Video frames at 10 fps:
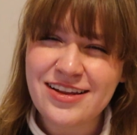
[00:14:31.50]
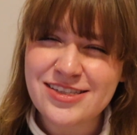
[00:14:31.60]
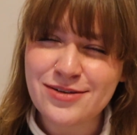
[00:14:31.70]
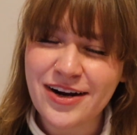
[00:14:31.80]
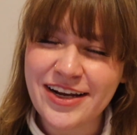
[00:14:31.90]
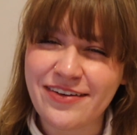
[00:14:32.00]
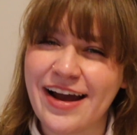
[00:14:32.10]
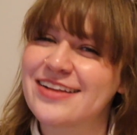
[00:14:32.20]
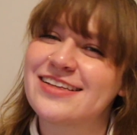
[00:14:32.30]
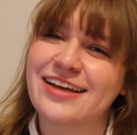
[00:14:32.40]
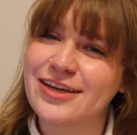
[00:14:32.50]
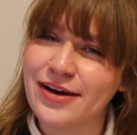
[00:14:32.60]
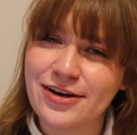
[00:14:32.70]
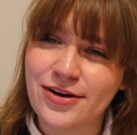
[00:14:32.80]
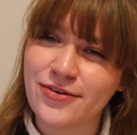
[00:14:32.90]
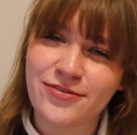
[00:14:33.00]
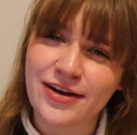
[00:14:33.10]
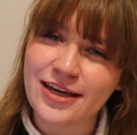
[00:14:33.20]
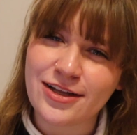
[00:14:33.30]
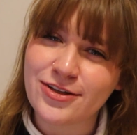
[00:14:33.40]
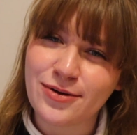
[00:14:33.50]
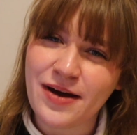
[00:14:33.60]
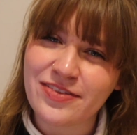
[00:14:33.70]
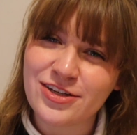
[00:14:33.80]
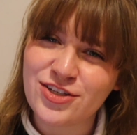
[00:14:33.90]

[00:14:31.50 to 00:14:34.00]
Allison, why are you acting like you had no fucking clue about